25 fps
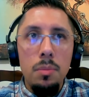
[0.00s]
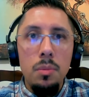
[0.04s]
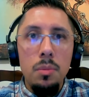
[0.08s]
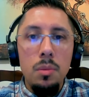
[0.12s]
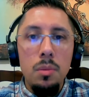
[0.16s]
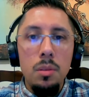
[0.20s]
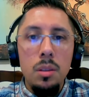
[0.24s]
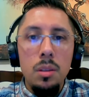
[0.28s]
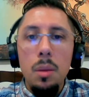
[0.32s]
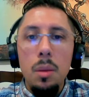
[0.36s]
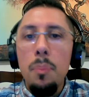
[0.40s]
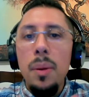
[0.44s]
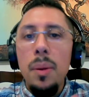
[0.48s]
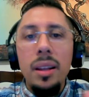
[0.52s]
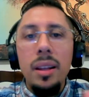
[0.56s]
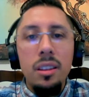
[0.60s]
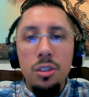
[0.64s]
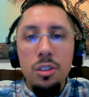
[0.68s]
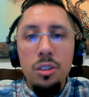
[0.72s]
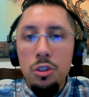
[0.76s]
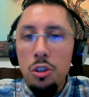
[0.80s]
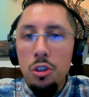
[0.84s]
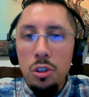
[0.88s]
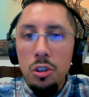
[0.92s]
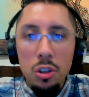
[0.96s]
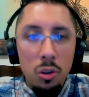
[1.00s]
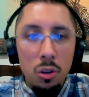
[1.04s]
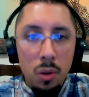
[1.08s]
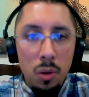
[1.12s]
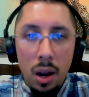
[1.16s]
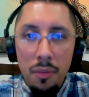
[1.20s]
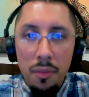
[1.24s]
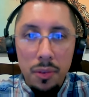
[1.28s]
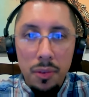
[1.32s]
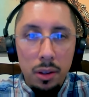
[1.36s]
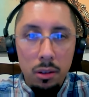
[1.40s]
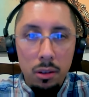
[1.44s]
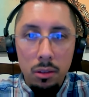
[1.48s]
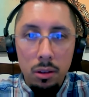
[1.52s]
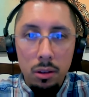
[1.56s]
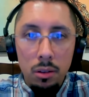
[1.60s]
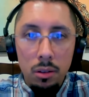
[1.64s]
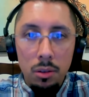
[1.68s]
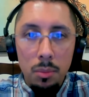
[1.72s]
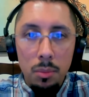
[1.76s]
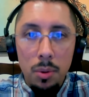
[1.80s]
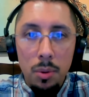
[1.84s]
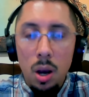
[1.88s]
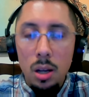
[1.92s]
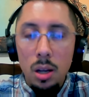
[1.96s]
depict a certain graphic on
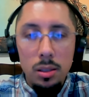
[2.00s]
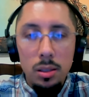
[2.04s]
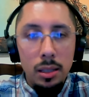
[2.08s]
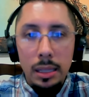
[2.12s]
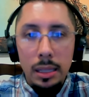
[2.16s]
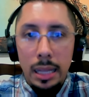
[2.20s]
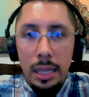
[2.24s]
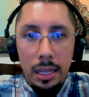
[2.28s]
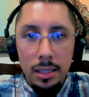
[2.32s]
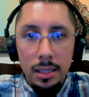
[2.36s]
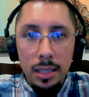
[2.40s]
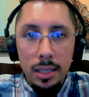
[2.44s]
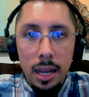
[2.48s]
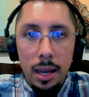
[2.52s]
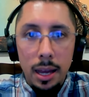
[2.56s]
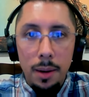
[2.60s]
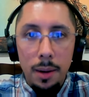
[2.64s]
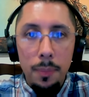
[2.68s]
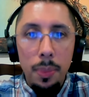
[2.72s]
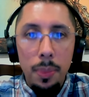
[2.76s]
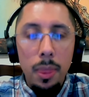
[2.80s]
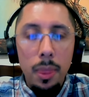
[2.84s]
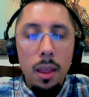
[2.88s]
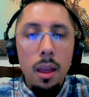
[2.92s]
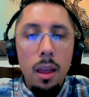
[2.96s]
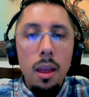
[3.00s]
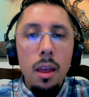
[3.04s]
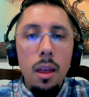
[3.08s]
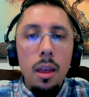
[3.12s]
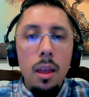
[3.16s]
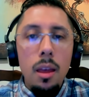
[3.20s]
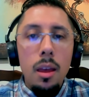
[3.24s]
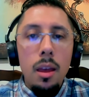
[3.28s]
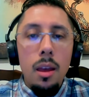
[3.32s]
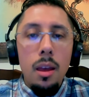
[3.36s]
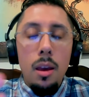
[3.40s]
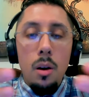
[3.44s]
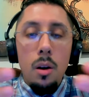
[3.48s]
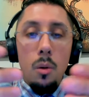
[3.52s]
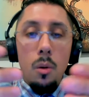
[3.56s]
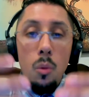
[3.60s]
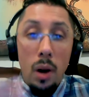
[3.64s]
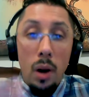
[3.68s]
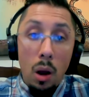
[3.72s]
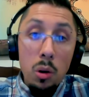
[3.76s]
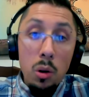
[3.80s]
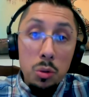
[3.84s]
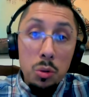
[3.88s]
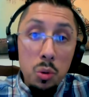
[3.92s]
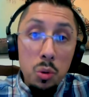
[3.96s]
the box, and that's that.
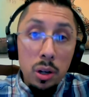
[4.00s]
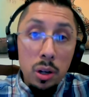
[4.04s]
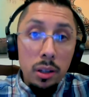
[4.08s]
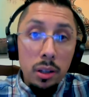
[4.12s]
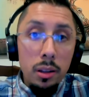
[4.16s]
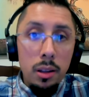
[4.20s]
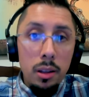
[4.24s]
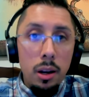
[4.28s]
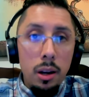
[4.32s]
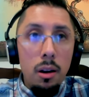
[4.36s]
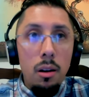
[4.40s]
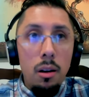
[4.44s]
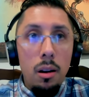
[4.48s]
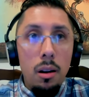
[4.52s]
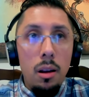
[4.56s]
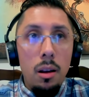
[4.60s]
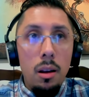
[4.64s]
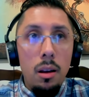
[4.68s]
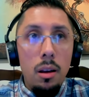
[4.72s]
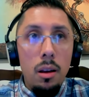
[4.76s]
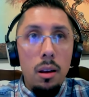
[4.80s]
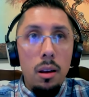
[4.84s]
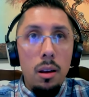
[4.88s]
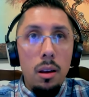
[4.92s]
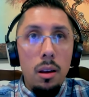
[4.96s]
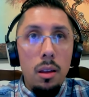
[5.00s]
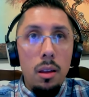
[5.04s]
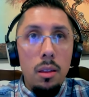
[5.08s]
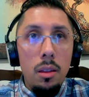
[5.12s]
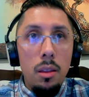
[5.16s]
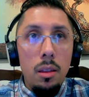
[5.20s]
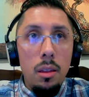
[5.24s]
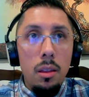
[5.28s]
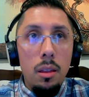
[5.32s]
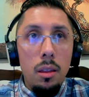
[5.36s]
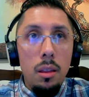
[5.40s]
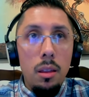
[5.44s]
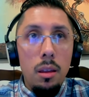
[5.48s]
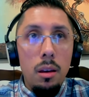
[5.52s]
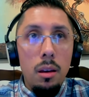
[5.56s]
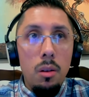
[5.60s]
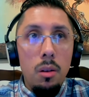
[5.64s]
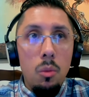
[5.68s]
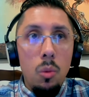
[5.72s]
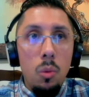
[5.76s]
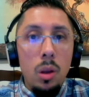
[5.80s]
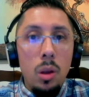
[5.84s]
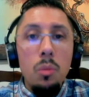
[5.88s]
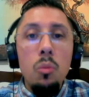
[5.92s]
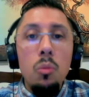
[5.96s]
When I was working there,
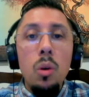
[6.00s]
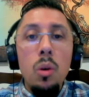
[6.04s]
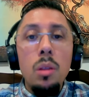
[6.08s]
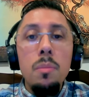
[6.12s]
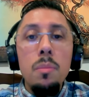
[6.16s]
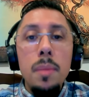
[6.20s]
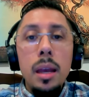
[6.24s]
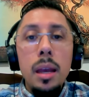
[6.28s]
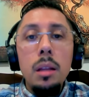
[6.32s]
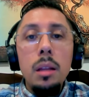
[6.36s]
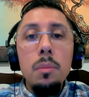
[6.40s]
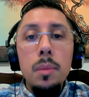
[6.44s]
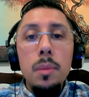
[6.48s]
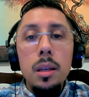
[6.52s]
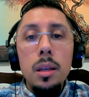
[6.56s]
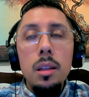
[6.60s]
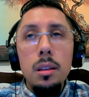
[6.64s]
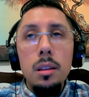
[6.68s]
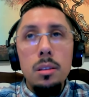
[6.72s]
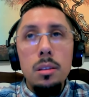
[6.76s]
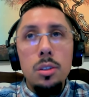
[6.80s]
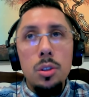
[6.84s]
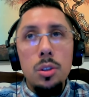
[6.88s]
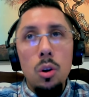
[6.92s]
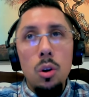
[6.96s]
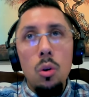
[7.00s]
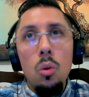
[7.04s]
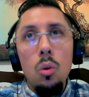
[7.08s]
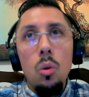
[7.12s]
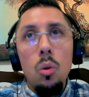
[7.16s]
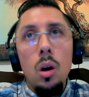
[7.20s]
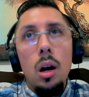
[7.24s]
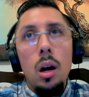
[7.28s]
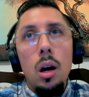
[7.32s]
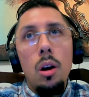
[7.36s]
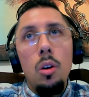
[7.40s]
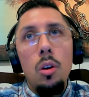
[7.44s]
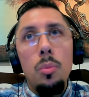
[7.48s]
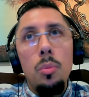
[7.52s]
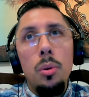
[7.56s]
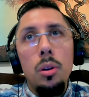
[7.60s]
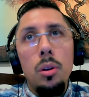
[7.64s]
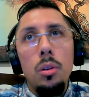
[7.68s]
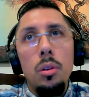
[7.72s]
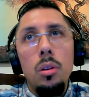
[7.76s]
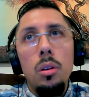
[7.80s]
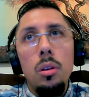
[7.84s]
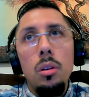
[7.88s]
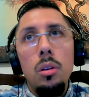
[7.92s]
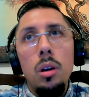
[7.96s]
what made me so, how to put
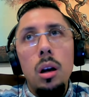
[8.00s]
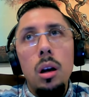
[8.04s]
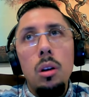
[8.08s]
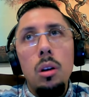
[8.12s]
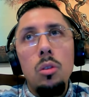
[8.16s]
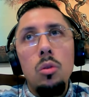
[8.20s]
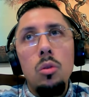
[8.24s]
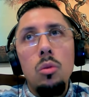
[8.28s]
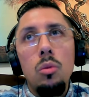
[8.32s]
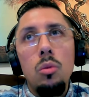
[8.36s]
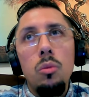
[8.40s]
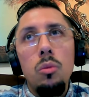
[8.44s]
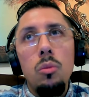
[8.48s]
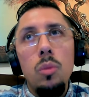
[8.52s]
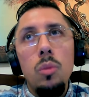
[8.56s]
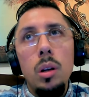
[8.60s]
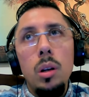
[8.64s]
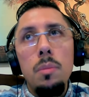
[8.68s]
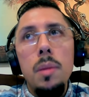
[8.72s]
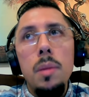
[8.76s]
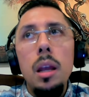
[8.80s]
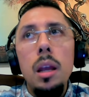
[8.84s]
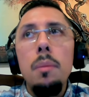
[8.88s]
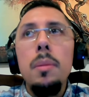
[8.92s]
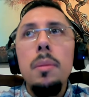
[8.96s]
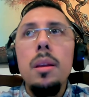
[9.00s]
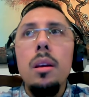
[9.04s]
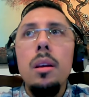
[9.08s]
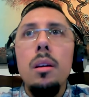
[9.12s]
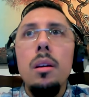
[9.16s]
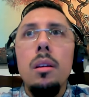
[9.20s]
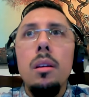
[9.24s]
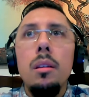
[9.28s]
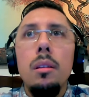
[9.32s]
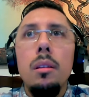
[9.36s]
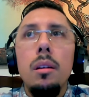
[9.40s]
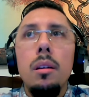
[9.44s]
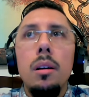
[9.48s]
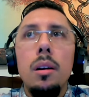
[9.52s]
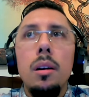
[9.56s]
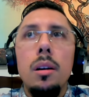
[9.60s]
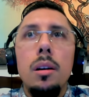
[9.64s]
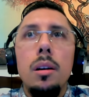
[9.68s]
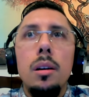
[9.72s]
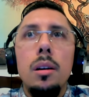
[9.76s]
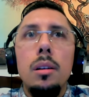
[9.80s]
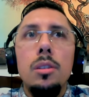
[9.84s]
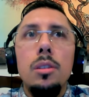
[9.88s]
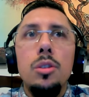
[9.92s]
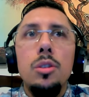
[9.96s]
it, what made me
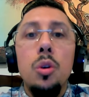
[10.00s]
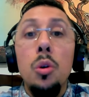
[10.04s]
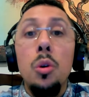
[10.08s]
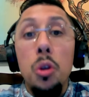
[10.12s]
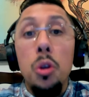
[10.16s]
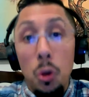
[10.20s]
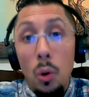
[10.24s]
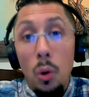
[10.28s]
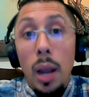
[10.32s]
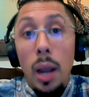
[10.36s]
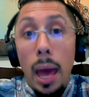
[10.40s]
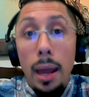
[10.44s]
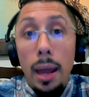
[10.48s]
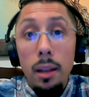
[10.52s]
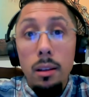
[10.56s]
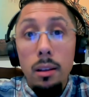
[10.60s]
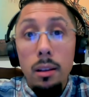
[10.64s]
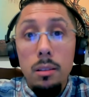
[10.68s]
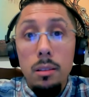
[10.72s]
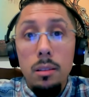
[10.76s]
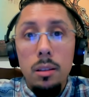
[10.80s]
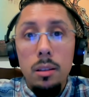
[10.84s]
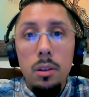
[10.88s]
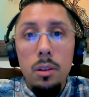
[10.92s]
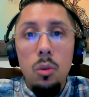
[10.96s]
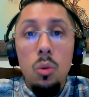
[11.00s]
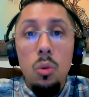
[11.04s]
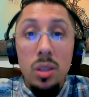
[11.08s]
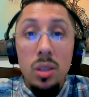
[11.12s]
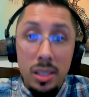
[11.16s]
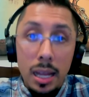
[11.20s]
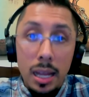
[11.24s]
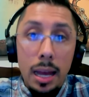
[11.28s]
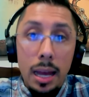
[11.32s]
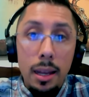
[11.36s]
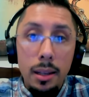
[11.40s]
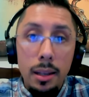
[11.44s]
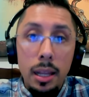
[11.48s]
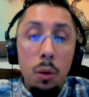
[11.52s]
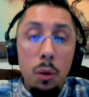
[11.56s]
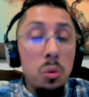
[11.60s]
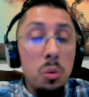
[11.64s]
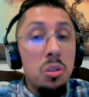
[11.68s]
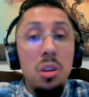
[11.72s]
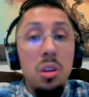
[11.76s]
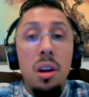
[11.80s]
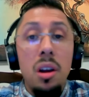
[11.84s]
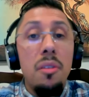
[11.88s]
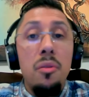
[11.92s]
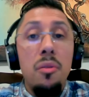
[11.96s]
so good at it was that I
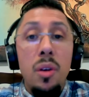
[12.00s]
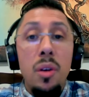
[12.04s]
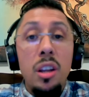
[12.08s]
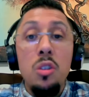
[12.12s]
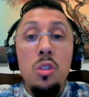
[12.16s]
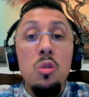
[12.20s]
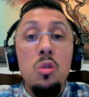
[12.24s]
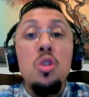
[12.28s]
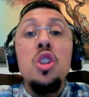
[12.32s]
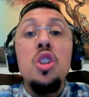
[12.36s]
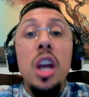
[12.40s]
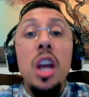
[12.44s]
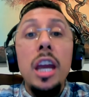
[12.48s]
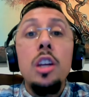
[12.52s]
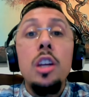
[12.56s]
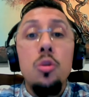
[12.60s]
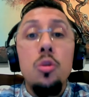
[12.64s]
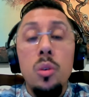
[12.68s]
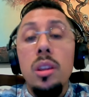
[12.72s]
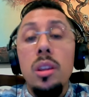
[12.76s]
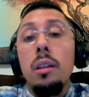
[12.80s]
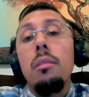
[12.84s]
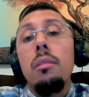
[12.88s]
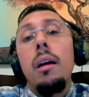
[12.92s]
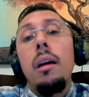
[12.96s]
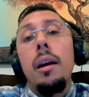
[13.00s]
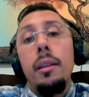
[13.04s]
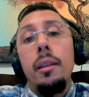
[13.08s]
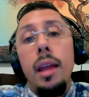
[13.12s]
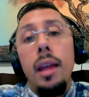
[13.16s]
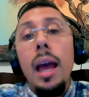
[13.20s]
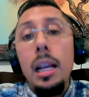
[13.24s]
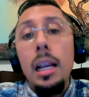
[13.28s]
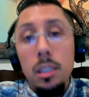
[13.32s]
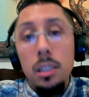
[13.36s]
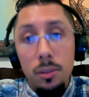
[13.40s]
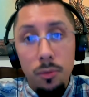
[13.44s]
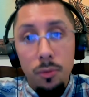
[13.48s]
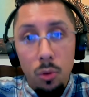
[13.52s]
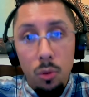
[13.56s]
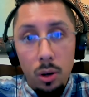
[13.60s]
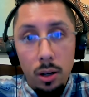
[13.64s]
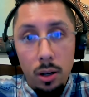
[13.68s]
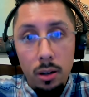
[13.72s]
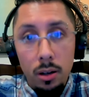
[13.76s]
was not afraid to change what the client asked for.